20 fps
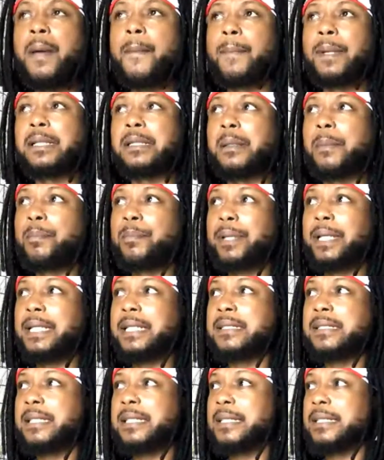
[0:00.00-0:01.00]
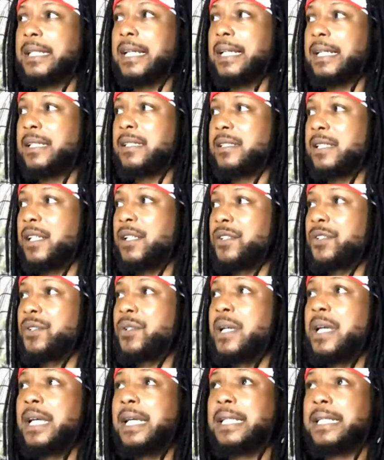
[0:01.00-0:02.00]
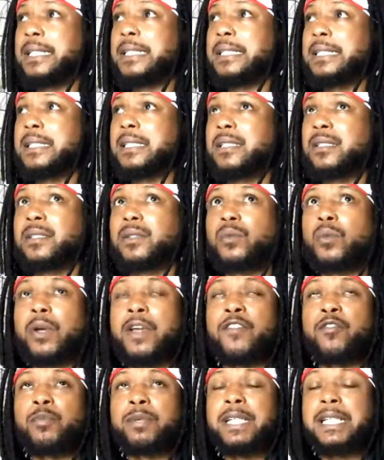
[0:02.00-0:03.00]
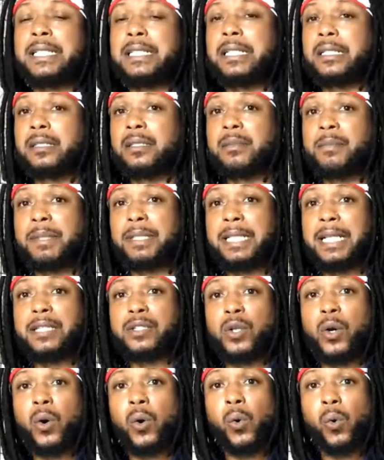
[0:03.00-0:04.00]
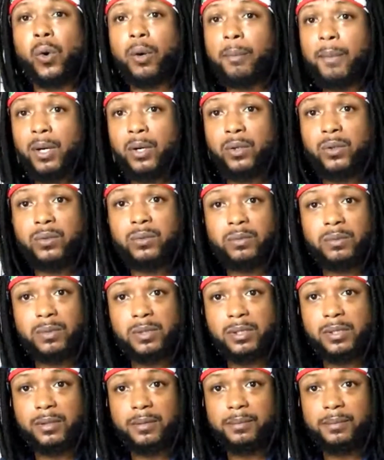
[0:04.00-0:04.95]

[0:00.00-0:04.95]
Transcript: But the biggest thing that I can tell you is if we can eliminate the hormones